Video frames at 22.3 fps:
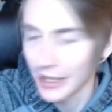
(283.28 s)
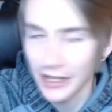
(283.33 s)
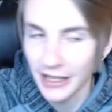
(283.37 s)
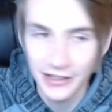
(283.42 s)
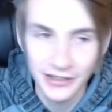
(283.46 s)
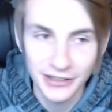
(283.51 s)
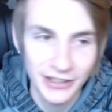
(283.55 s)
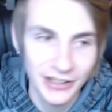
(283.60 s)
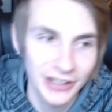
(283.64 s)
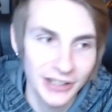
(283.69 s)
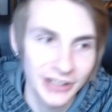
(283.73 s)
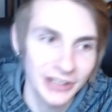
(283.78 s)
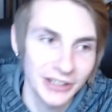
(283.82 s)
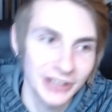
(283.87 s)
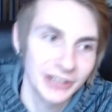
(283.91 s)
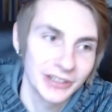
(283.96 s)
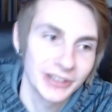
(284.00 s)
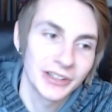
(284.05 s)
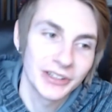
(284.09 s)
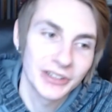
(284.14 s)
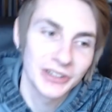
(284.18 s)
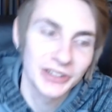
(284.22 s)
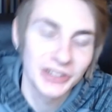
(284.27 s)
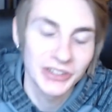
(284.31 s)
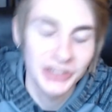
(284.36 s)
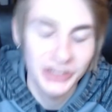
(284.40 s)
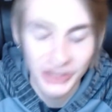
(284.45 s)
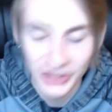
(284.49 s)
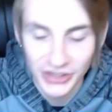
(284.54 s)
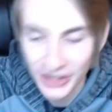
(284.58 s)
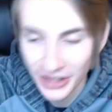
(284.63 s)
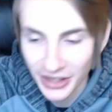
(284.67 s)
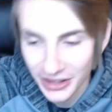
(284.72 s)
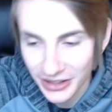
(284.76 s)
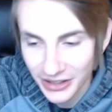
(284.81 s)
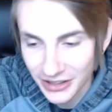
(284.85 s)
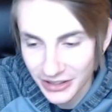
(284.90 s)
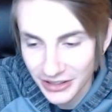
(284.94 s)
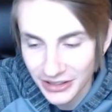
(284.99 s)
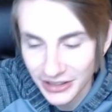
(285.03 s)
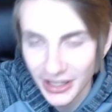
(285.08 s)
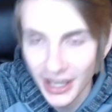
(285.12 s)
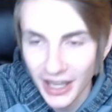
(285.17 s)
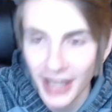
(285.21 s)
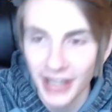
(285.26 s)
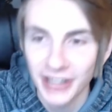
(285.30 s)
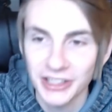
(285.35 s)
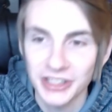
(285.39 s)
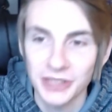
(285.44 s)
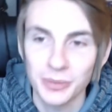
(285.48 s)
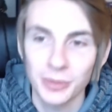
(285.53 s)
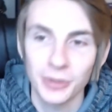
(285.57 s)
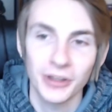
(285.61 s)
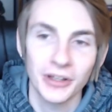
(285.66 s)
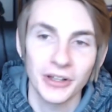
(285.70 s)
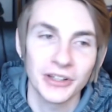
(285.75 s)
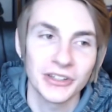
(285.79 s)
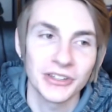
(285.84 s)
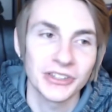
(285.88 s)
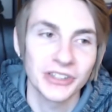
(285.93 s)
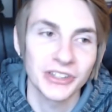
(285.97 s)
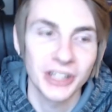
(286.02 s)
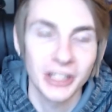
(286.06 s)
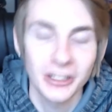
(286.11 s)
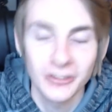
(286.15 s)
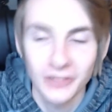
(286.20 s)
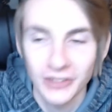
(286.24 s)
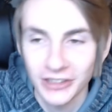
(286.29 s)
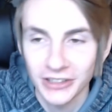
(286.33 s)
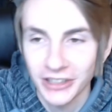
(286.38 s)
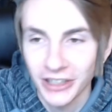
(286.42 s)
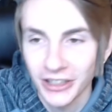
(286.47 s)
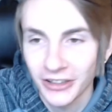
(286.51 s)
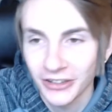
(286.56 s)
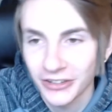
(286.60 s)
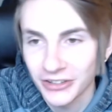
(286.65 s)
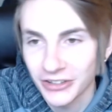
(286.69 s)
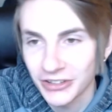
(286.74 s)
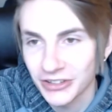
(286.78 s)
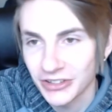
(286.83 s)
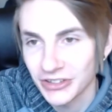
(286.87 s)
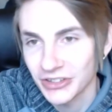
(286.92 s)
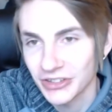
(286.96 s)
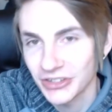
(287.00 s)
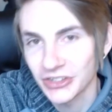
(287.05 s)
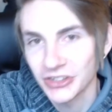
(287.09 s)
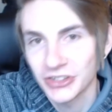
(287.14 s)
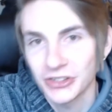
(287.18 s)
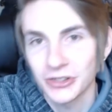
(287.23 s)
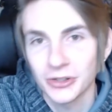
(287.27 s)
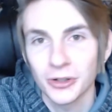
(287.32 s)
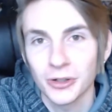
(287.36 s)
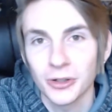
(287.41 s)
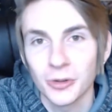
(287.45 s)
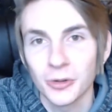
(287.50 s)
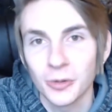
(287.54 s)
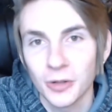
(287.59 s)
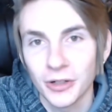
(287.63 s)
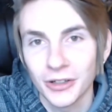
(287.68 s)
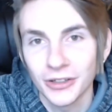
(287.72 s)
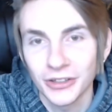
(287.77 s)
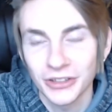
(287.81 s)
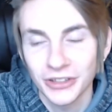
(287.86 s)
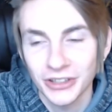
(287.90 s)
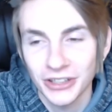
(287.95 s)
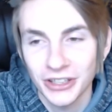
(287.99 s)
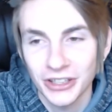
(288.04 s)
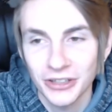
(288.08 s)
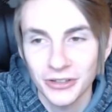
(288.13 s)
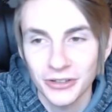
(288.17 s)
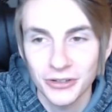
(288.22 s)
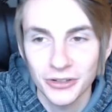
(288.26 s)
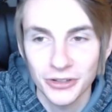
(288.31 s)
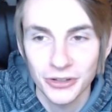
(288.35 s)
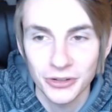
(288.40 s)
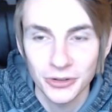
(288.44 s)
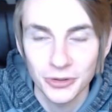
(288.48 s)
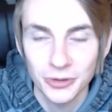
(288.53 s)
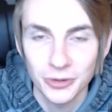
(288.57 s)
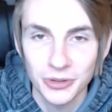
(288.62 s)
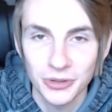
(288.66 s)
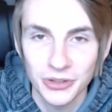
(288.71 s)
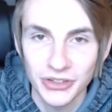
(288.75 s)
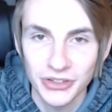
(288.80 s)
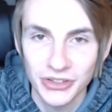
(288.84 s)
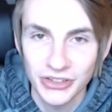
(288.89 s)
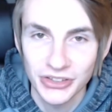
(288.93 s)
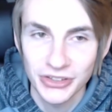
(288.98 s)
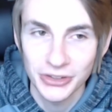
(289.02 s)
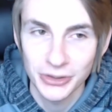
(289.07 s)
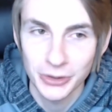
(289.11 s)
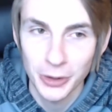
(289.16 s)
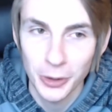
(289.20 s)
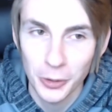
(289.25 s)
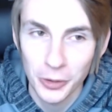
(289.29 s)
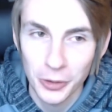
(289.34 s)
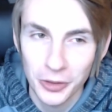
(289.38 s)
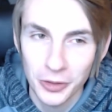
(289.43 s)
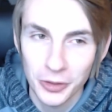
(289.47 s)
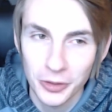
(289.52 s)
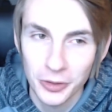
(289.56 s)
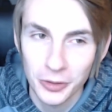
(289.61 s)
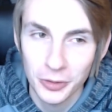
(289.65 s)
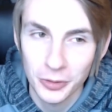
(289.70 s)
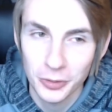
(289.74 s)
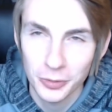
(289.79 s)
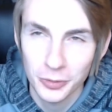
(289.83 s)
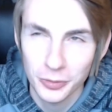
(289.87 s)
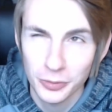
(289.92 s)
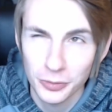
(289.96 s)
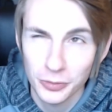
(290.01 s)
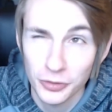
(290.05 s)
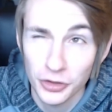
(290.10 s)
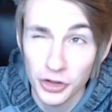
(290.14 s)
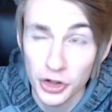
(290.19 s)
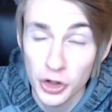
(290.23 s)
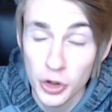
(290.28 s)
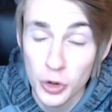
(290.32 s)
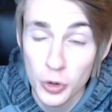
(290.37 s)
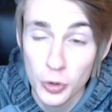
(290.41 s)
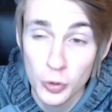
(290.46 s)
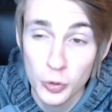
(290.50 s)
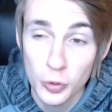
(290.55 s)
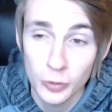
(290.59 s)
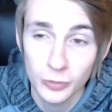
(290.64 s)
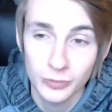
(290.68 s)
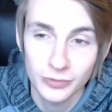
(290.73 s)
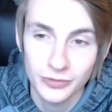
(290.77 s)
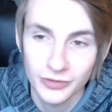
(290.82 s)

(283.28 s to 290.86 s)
and it is the X Plus Evangelion 01 Kiryu 02.